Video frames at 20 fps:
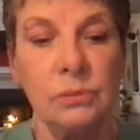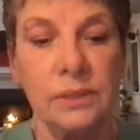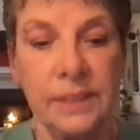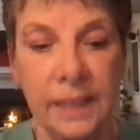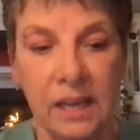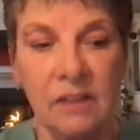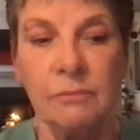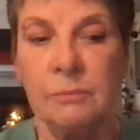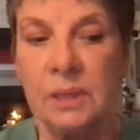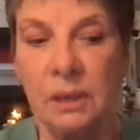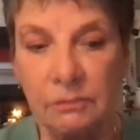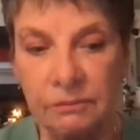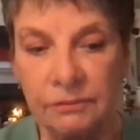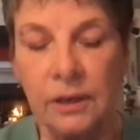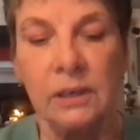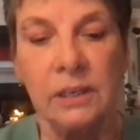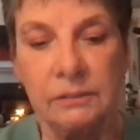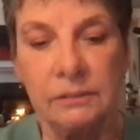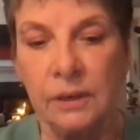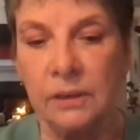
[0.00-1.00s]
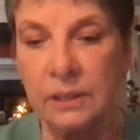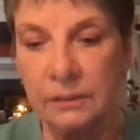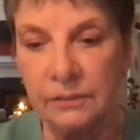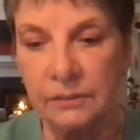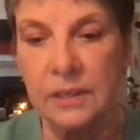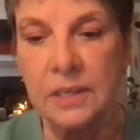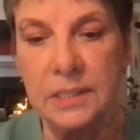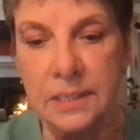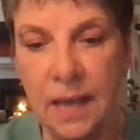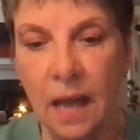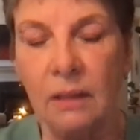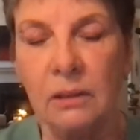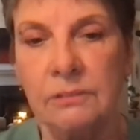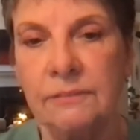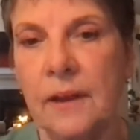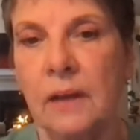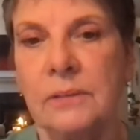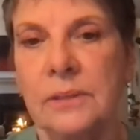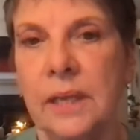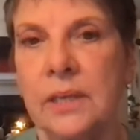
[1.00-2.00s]
gave me a very, very, very solid
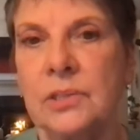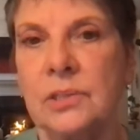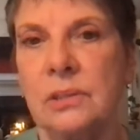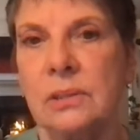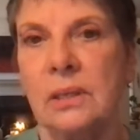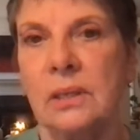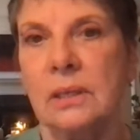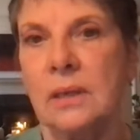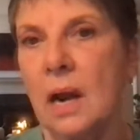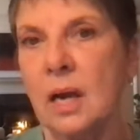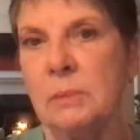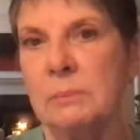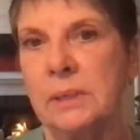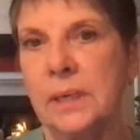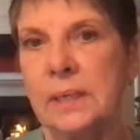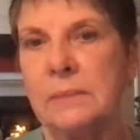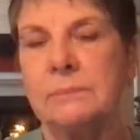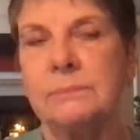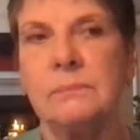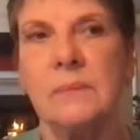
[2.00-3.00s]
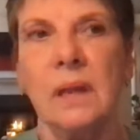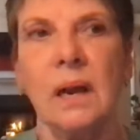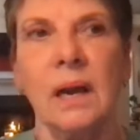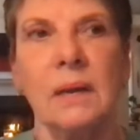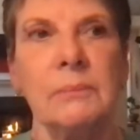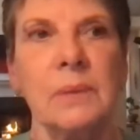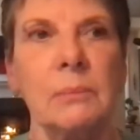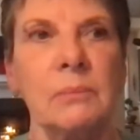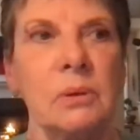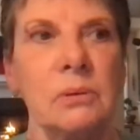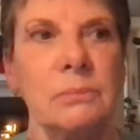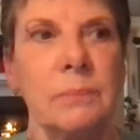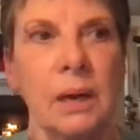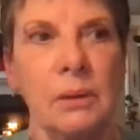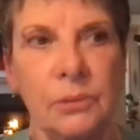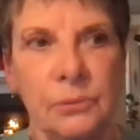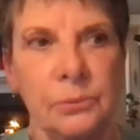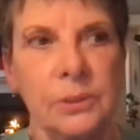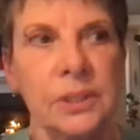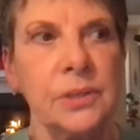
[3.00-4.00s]
foundation in harmony. I remember
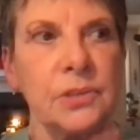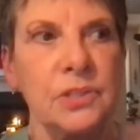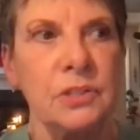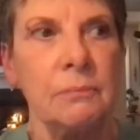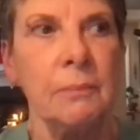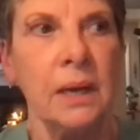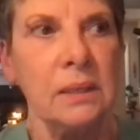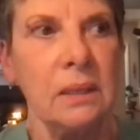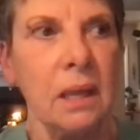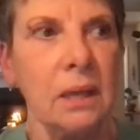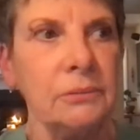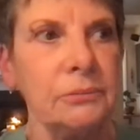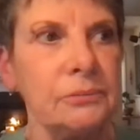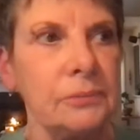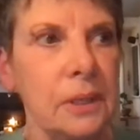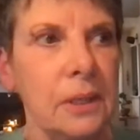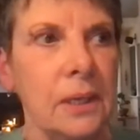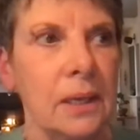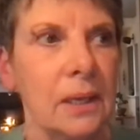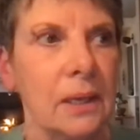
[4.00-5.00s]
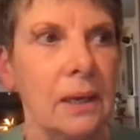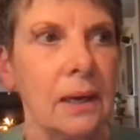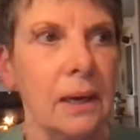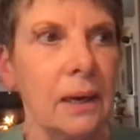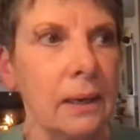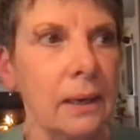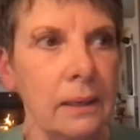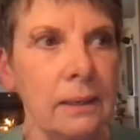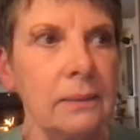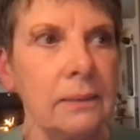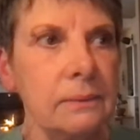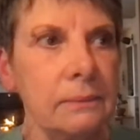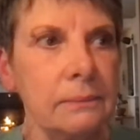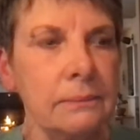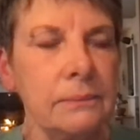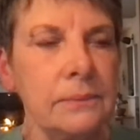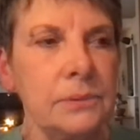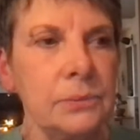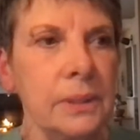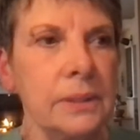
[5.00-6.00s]
about 3 years of my life
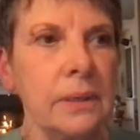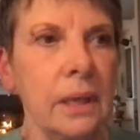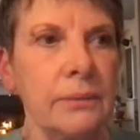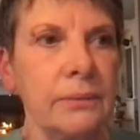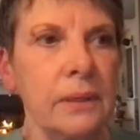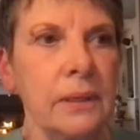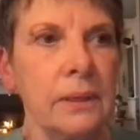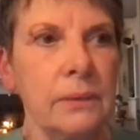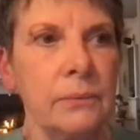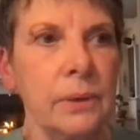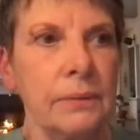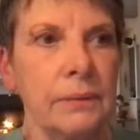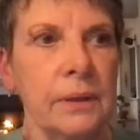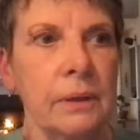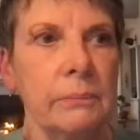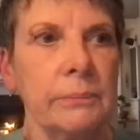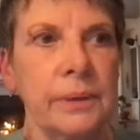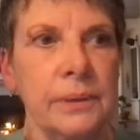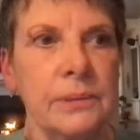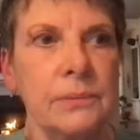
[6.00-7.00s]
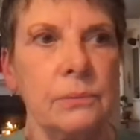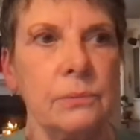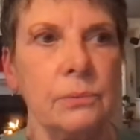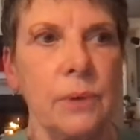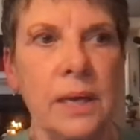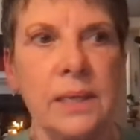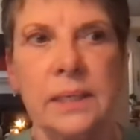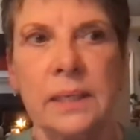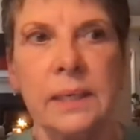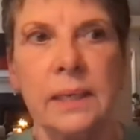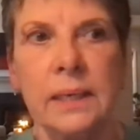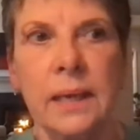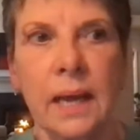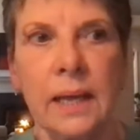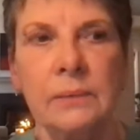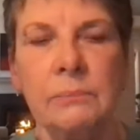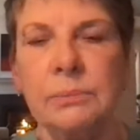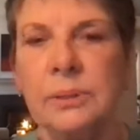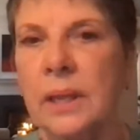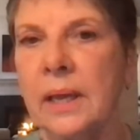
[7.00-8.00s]
doing nothing with him but writing
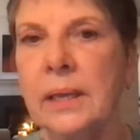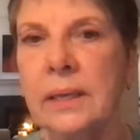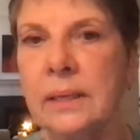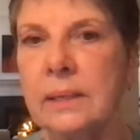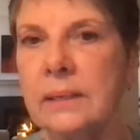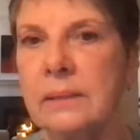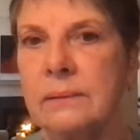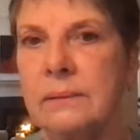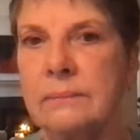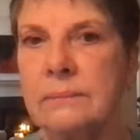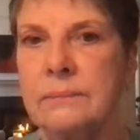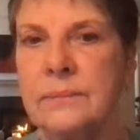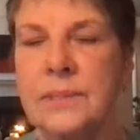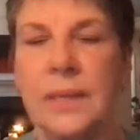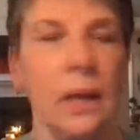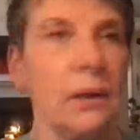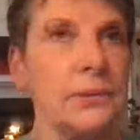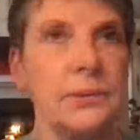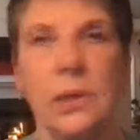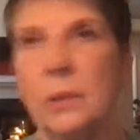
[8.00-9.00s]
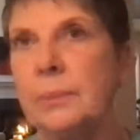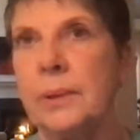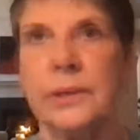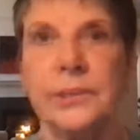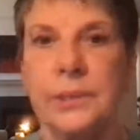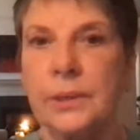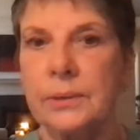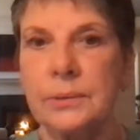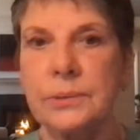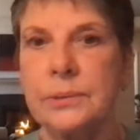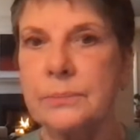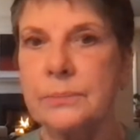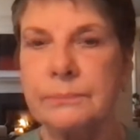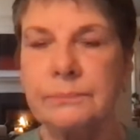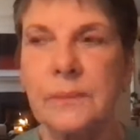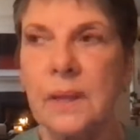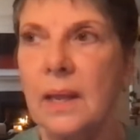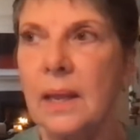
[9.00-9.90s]
and playing scales and arpeggios.